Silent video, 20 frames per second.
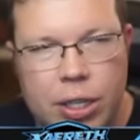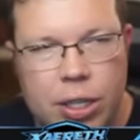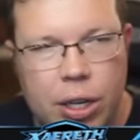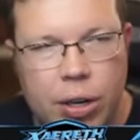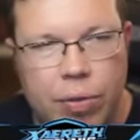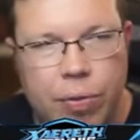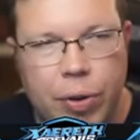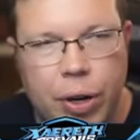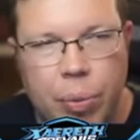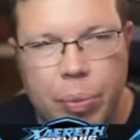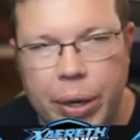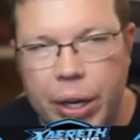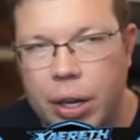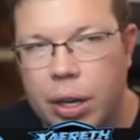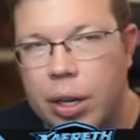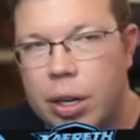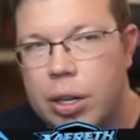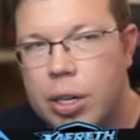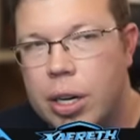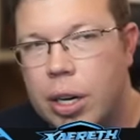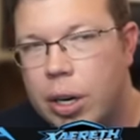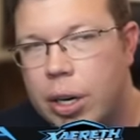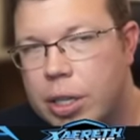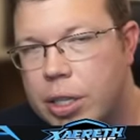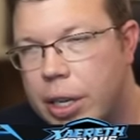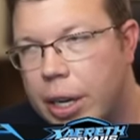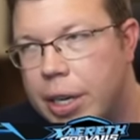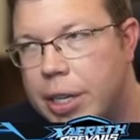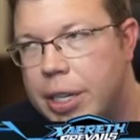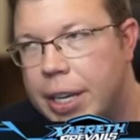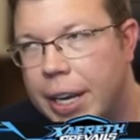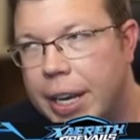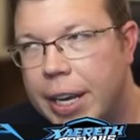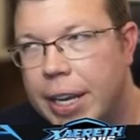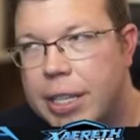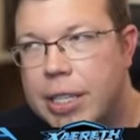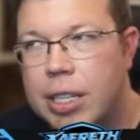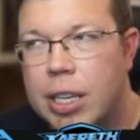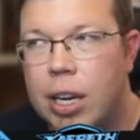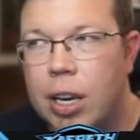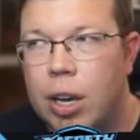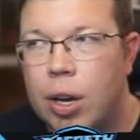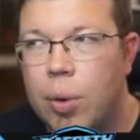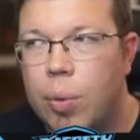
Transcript: start farming dark side tickets